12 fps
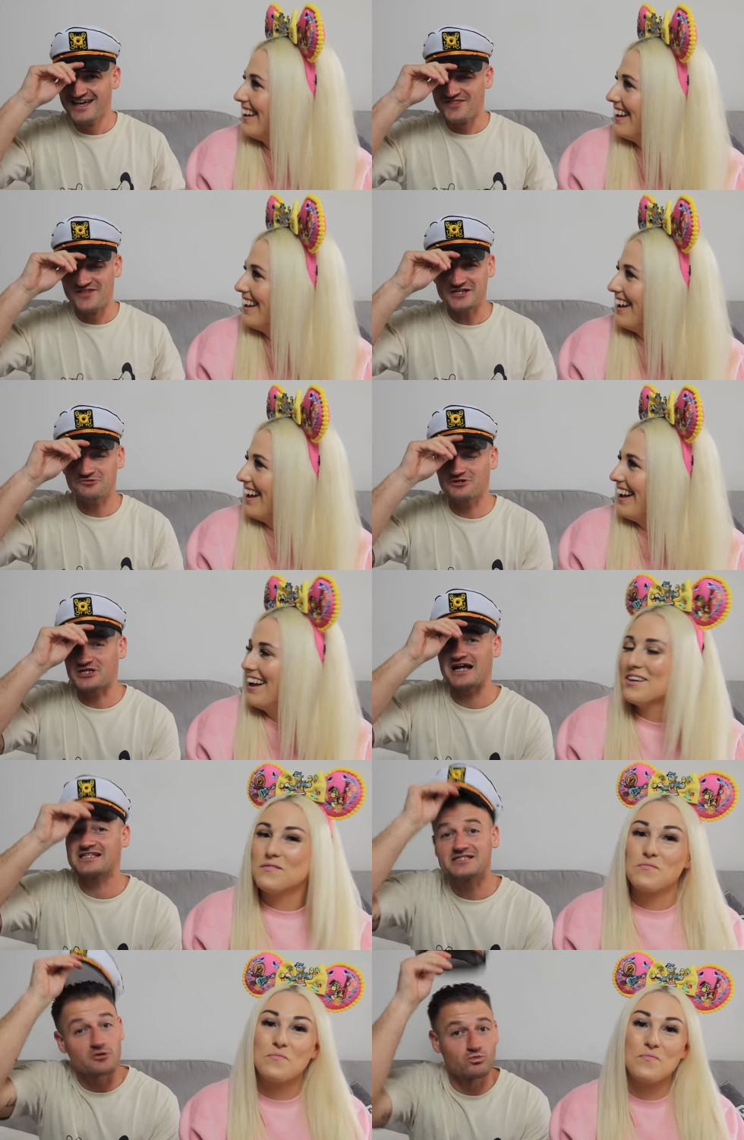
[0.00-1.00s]
Speaker 1: This was
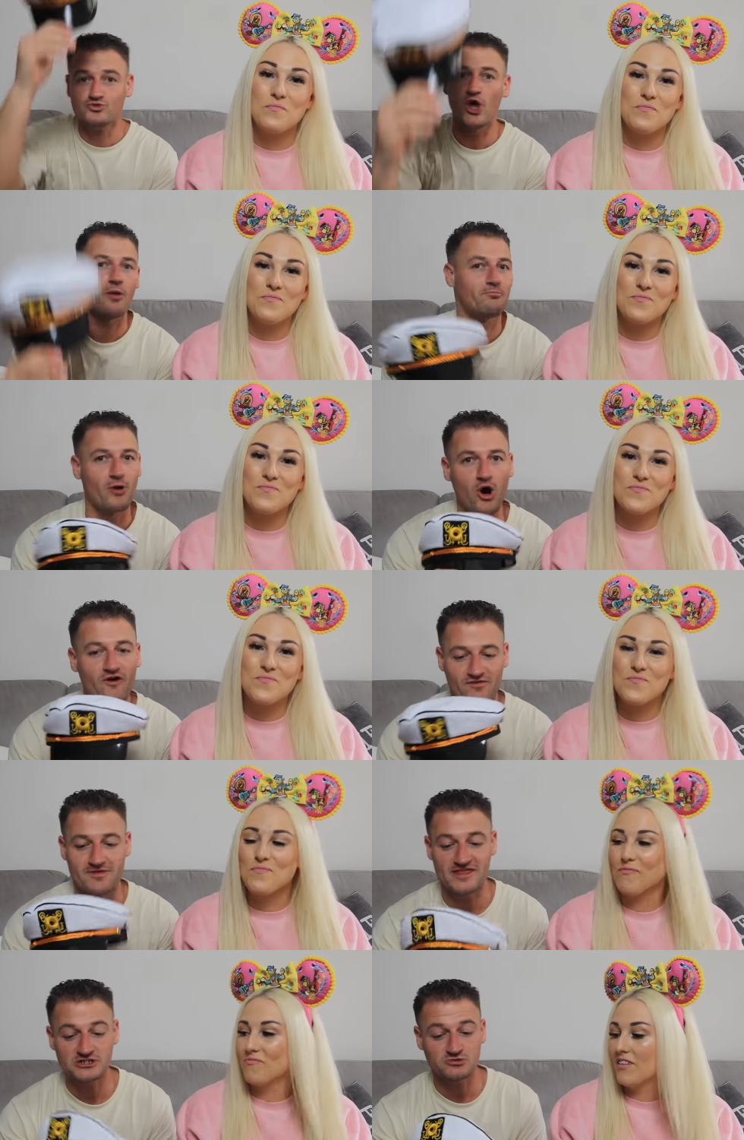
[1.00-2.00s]
not bought for
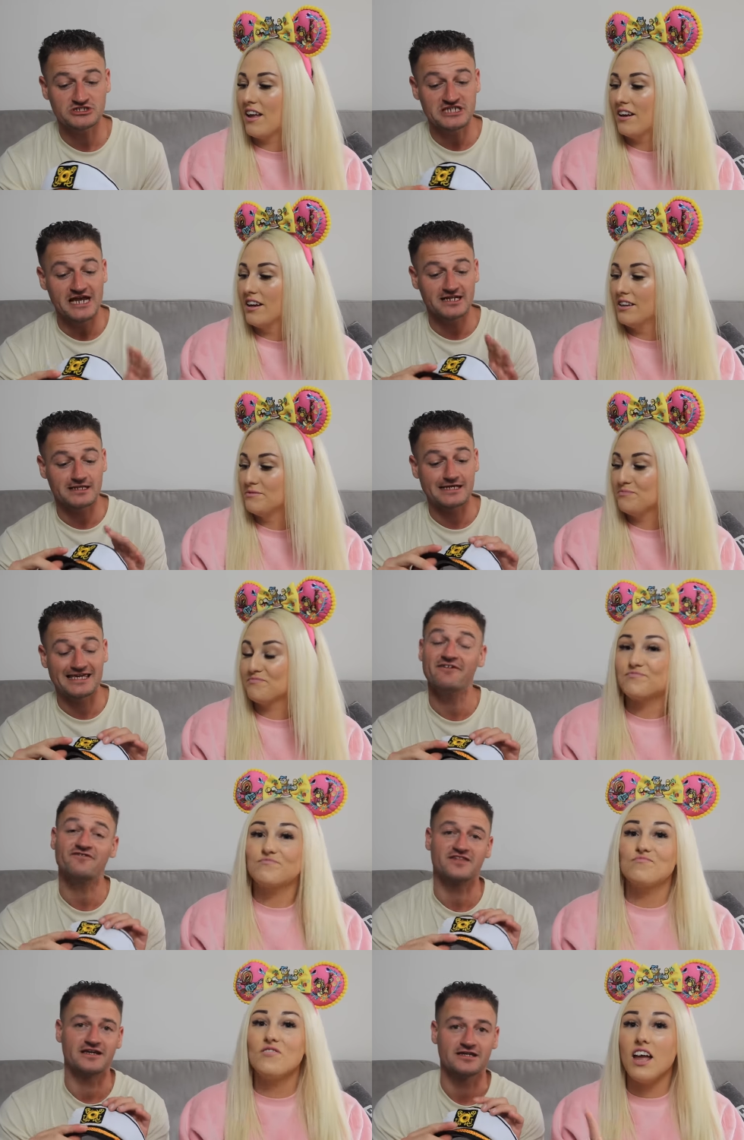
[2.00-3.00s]
me. This was technically
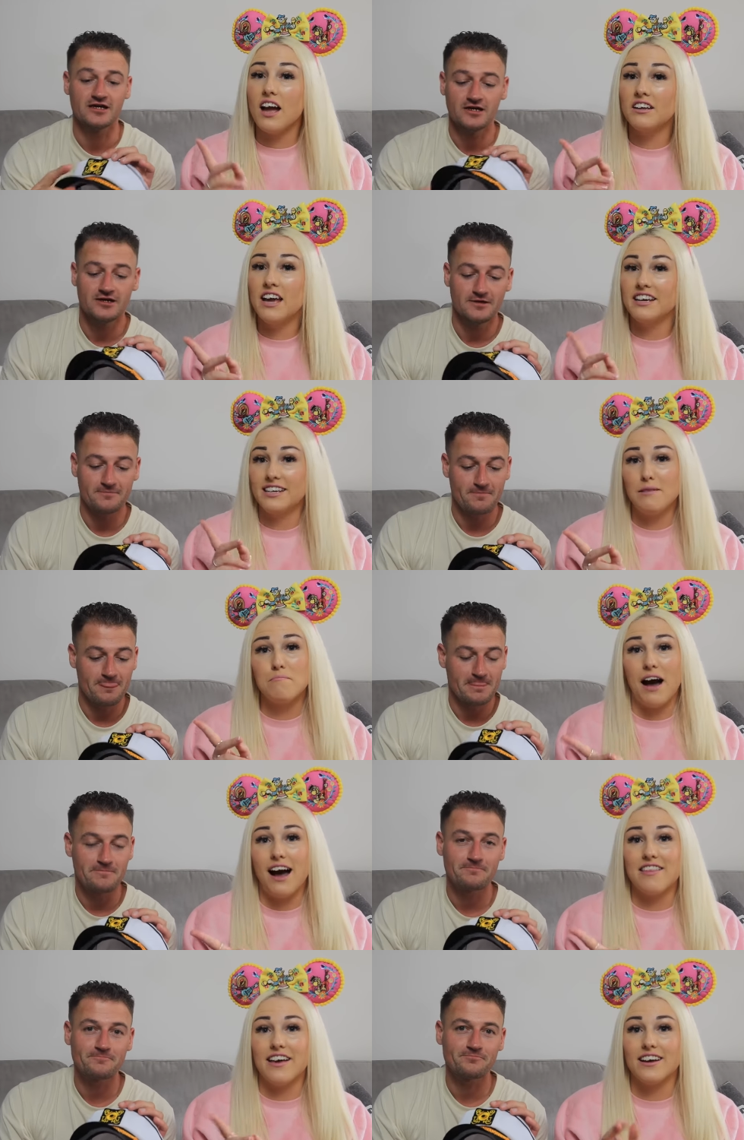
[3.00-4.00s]
gifted.
Speaker 2: Yeah, you didn't
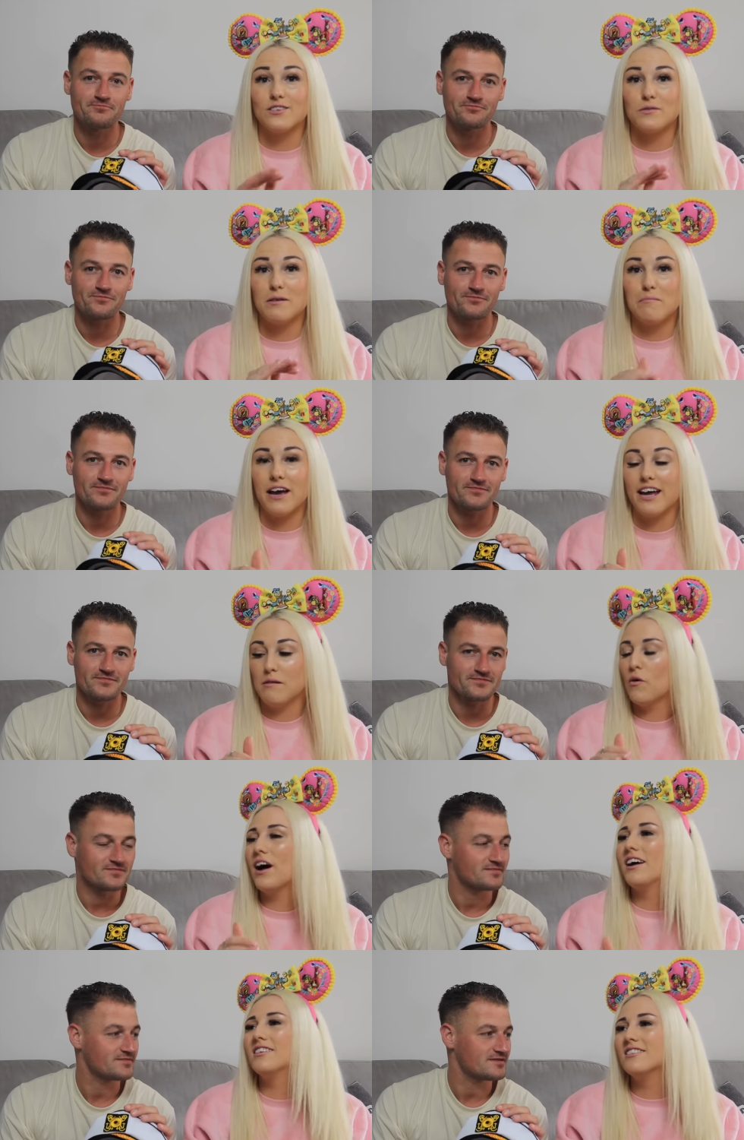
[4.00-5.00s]
buy this. We didn't pay any.
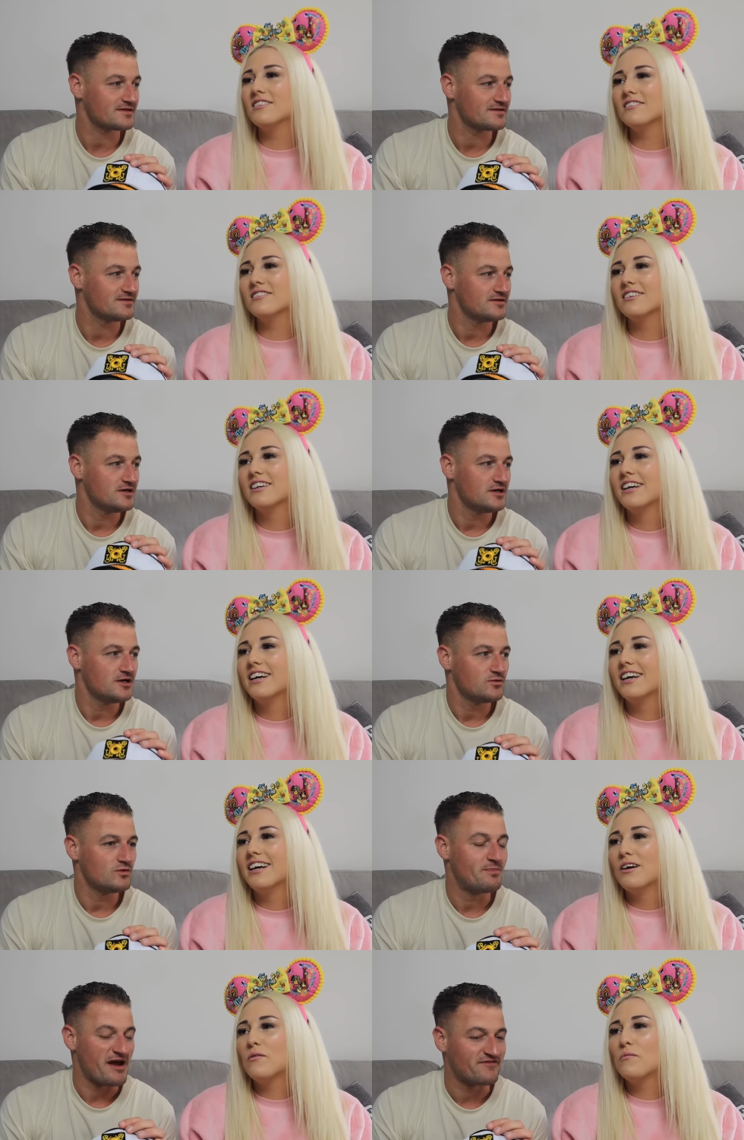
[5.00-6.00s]
Well,
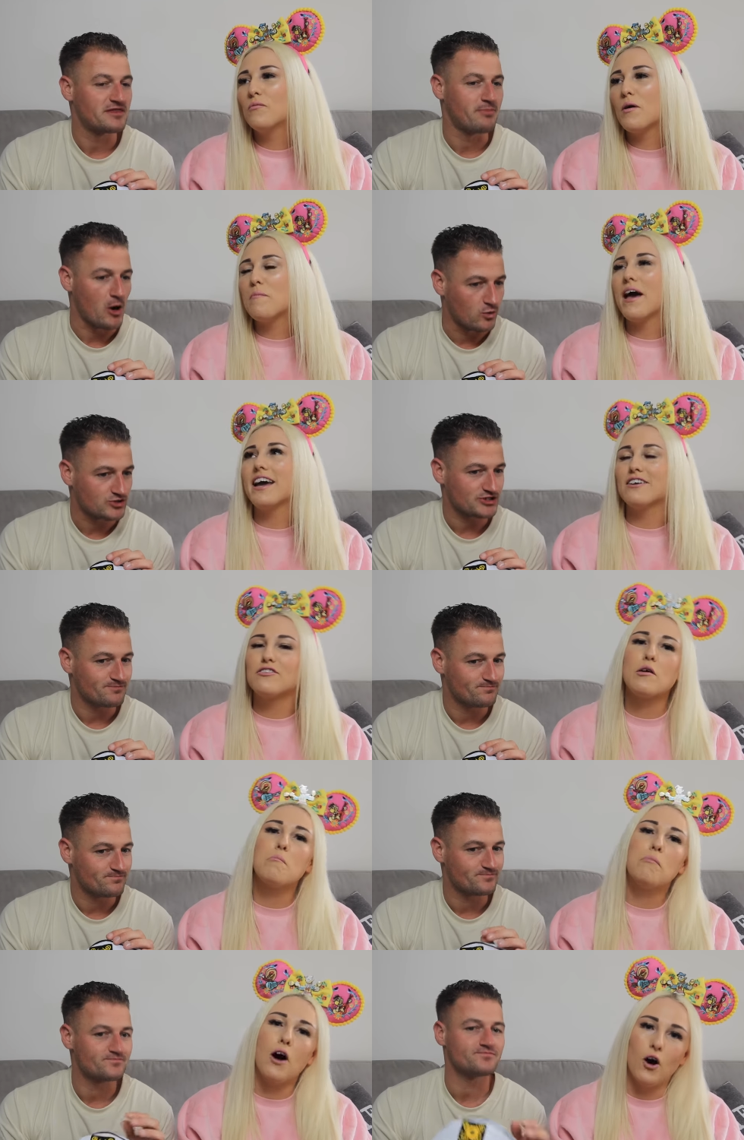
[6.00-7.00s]
Speaker 1: we paid for the we boat. We paid
Speaker 2: for the
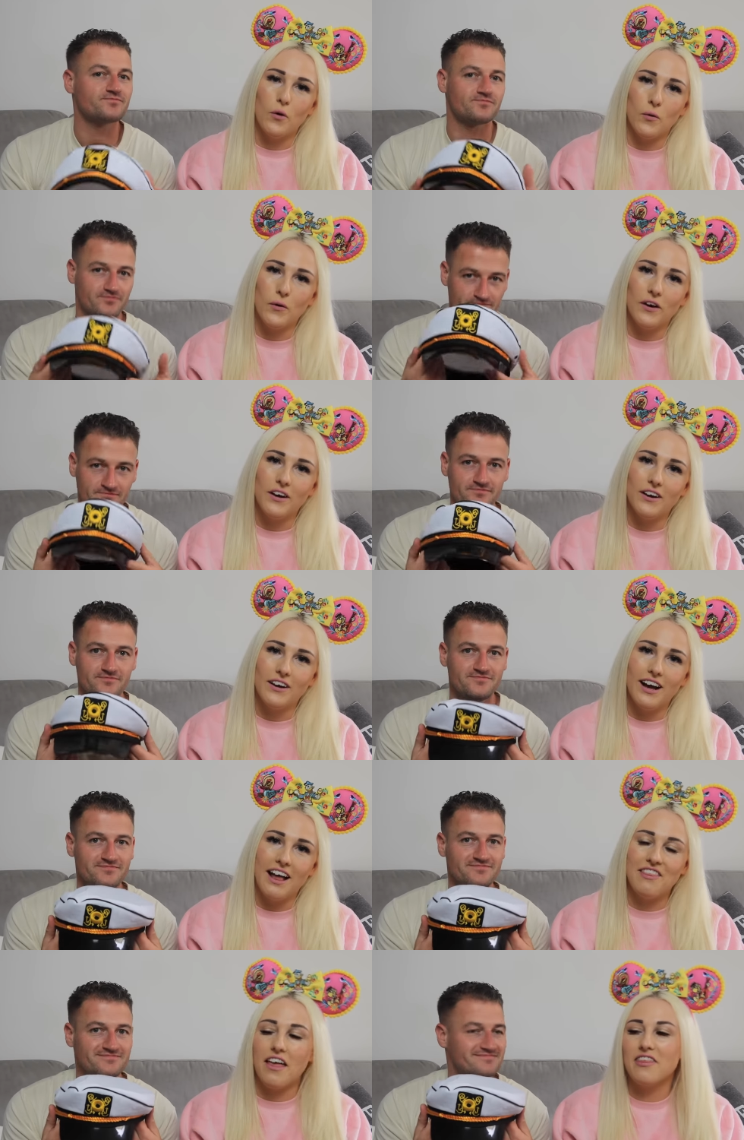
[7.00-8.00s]
boat, mm -hmm.
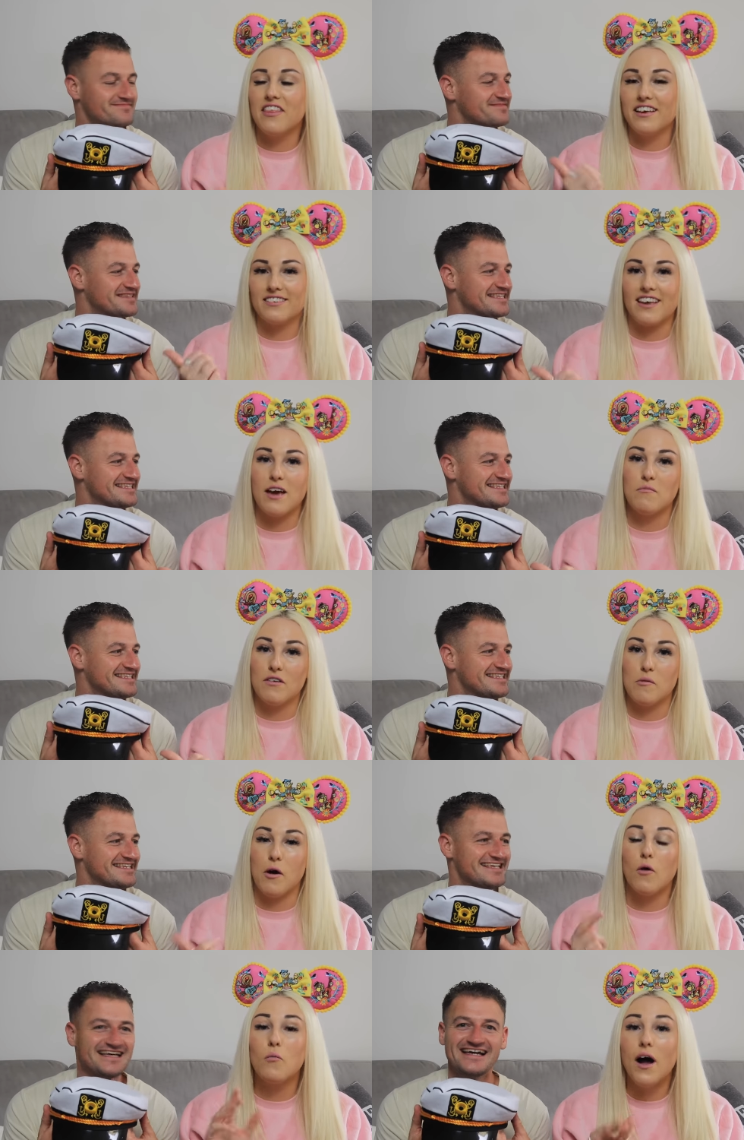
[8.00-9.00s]
and then this came with the
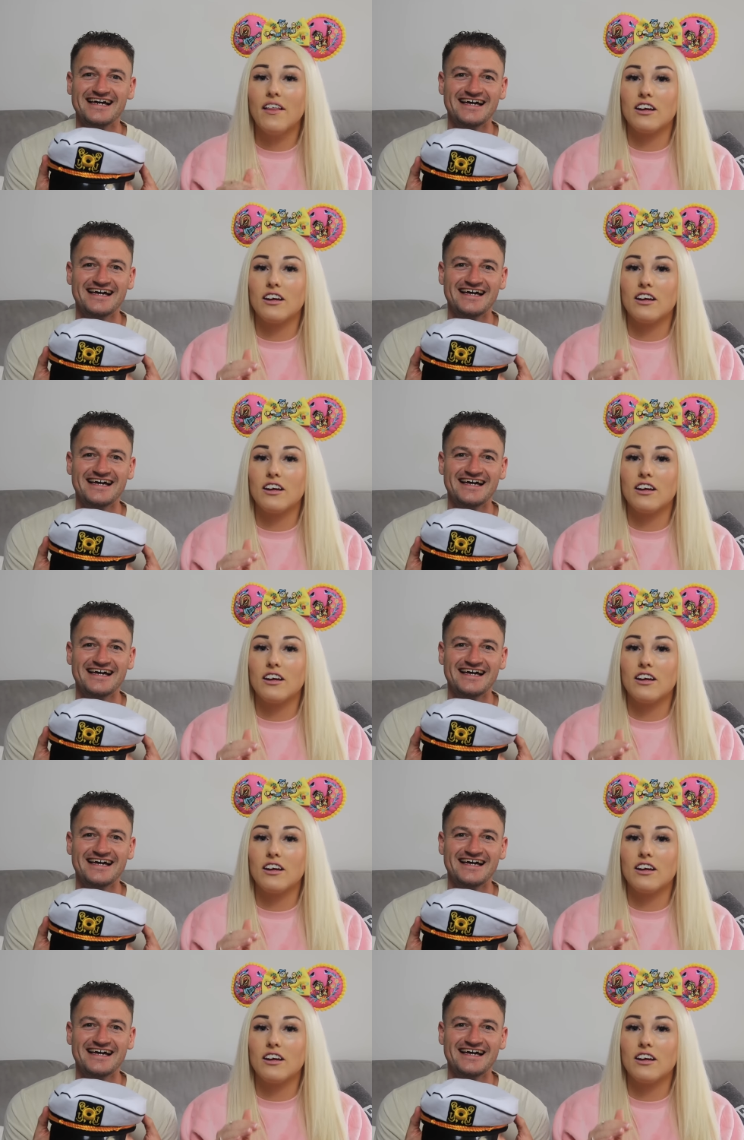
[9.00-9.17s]
boat. Well,